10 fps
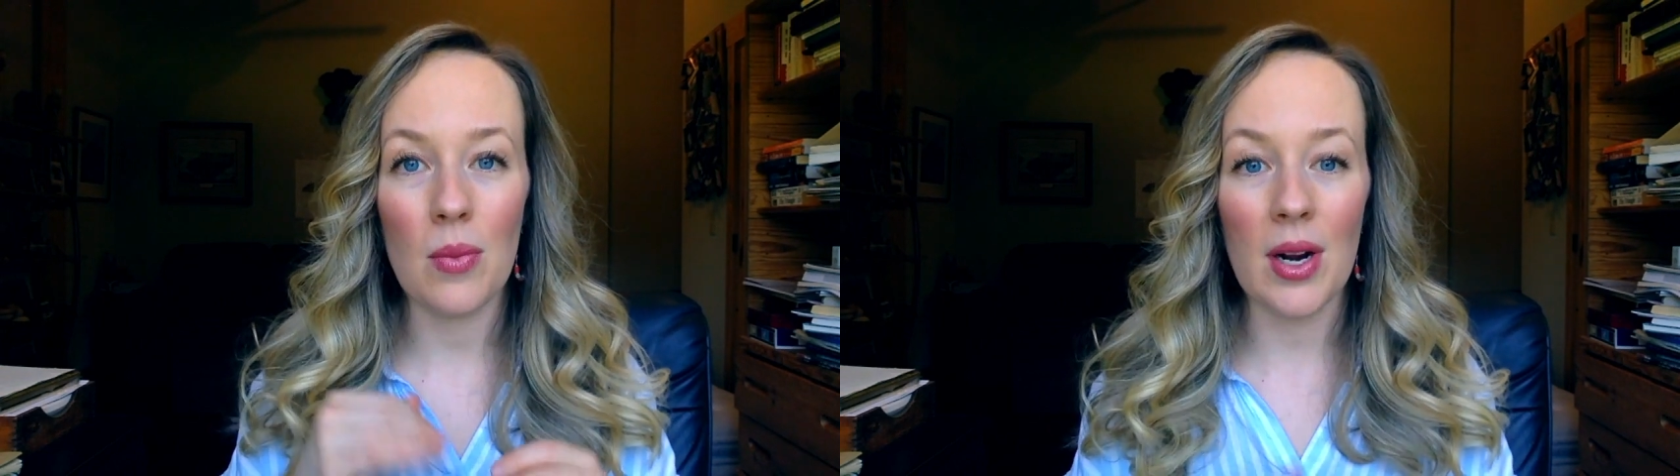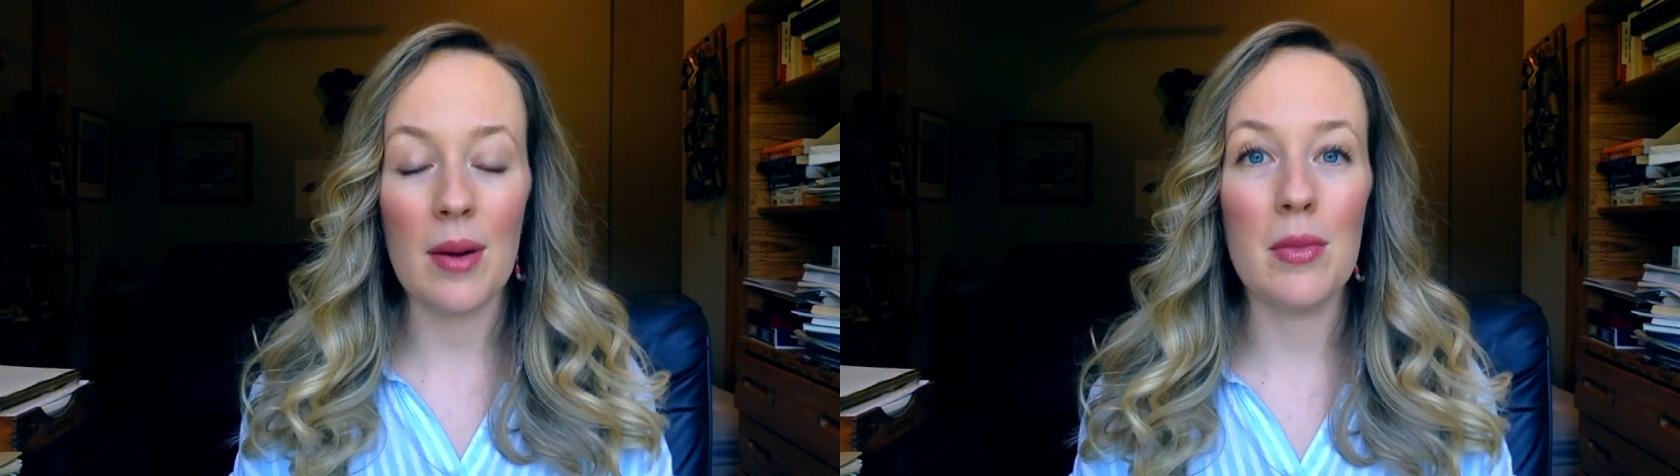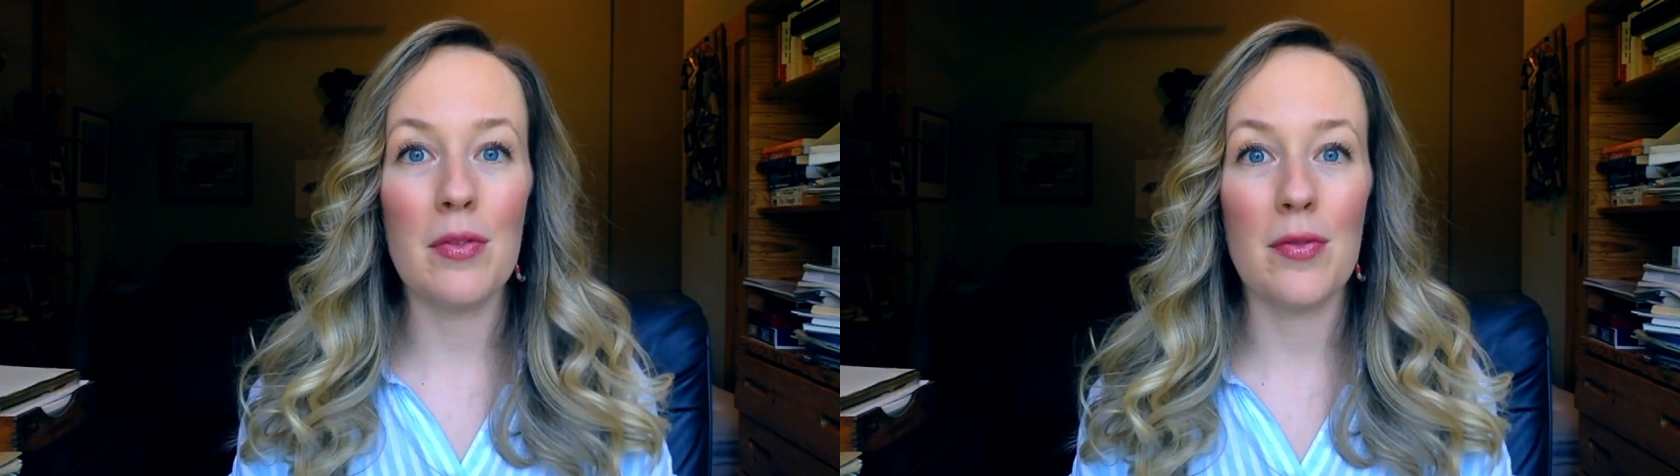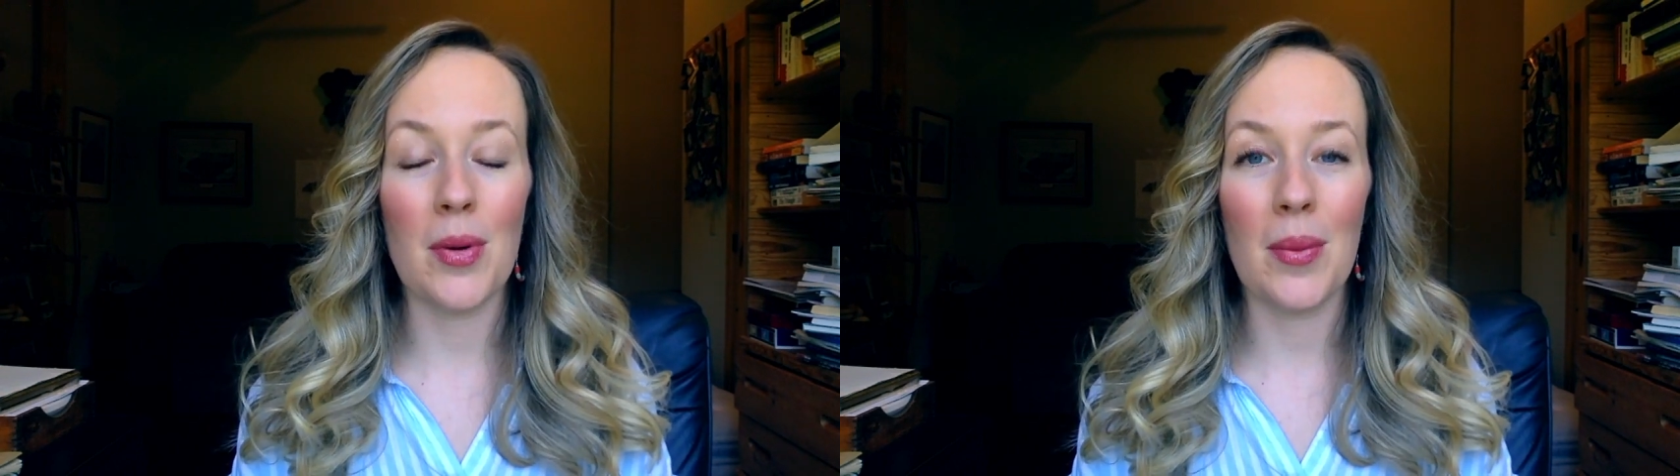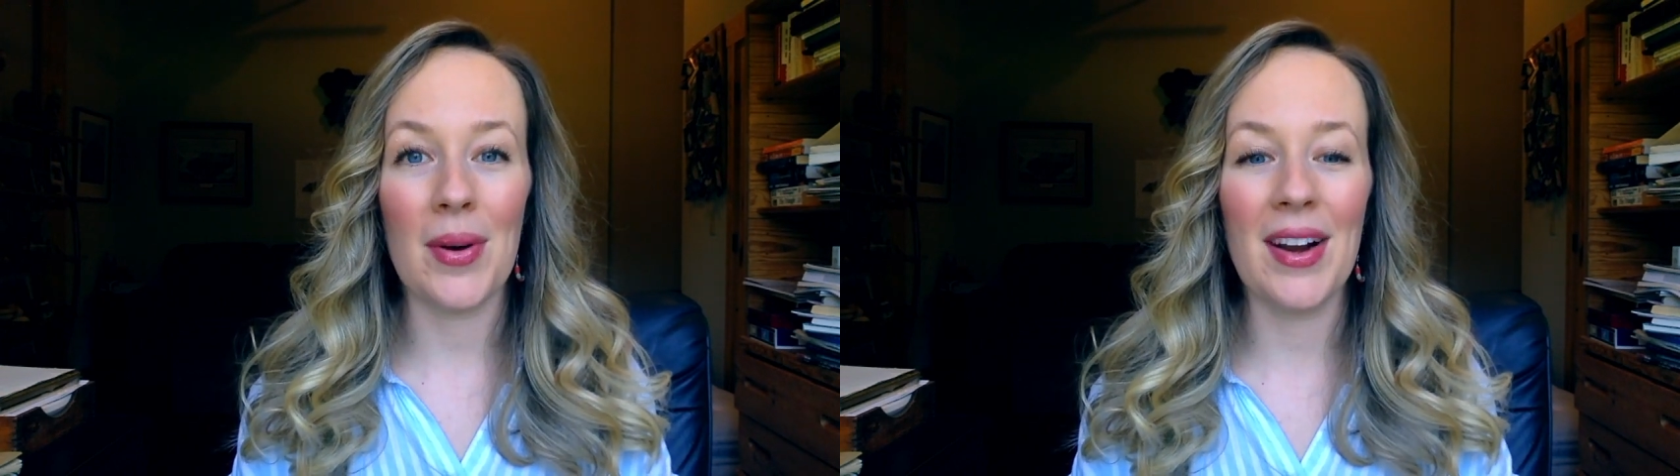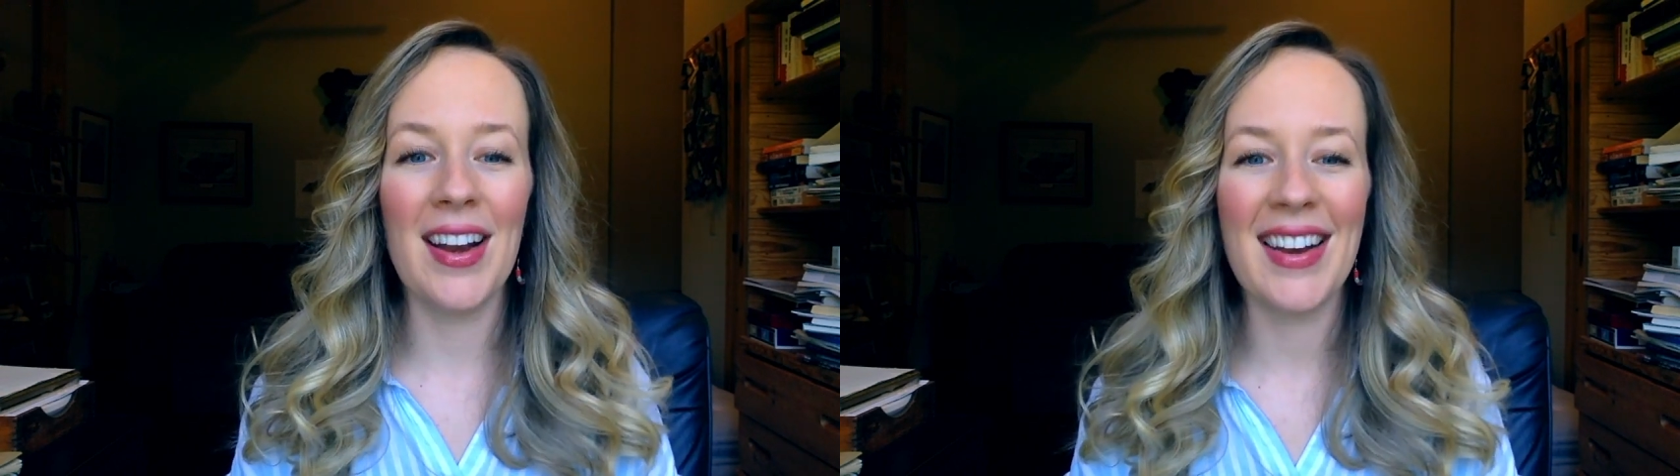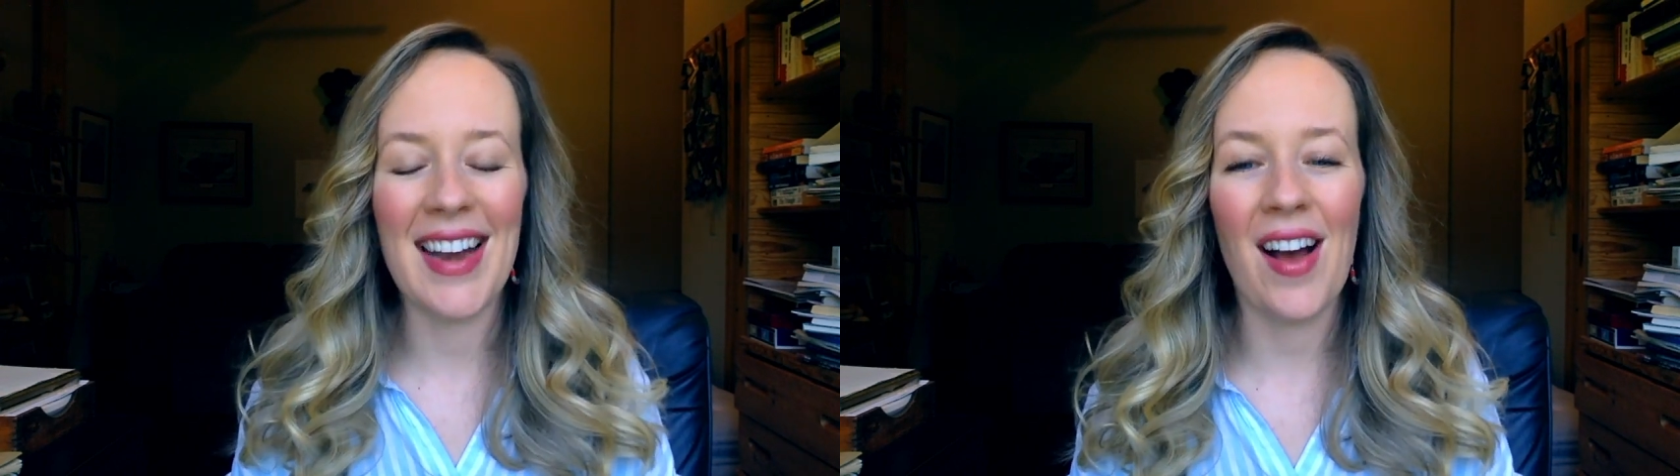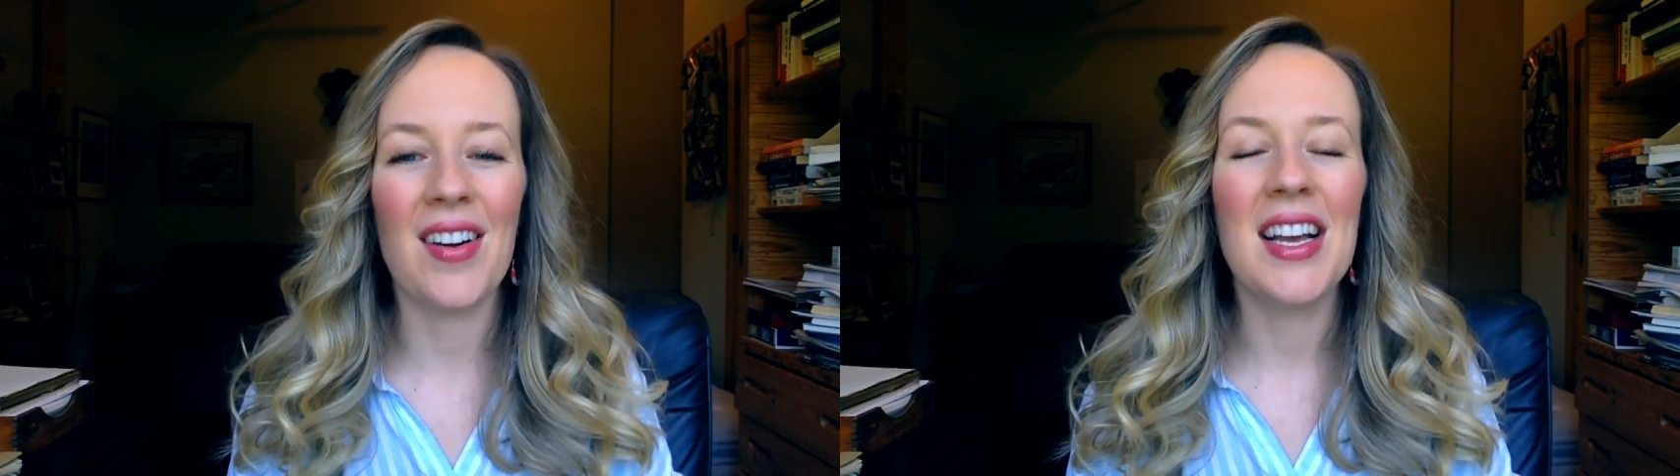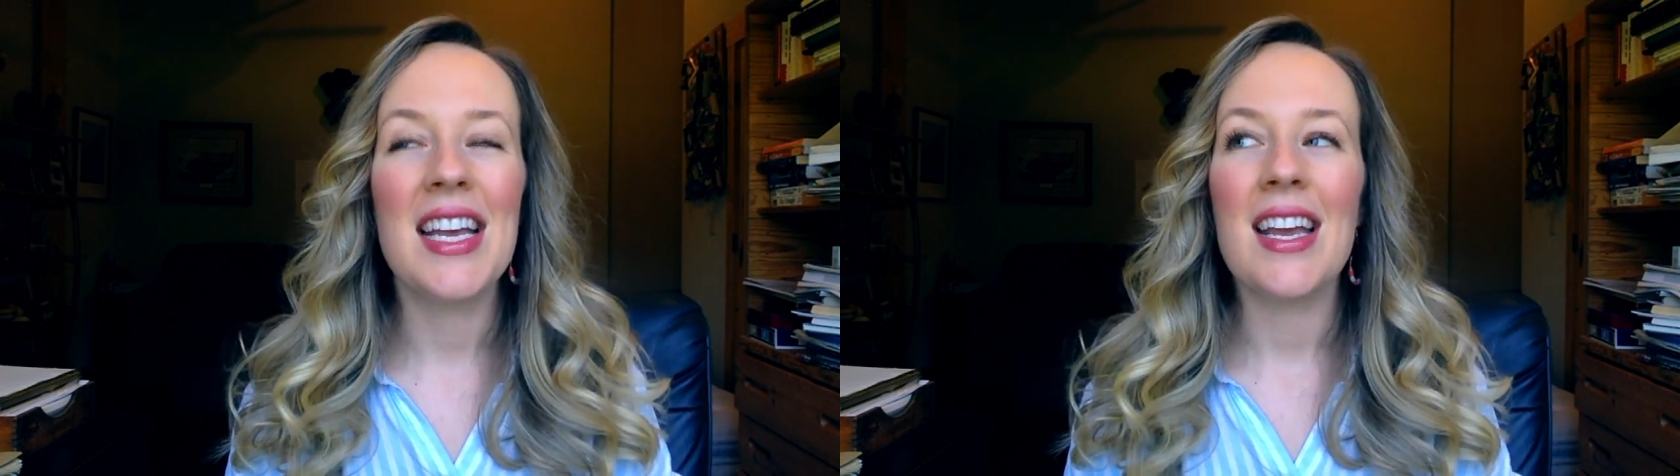Going to move forward. Now,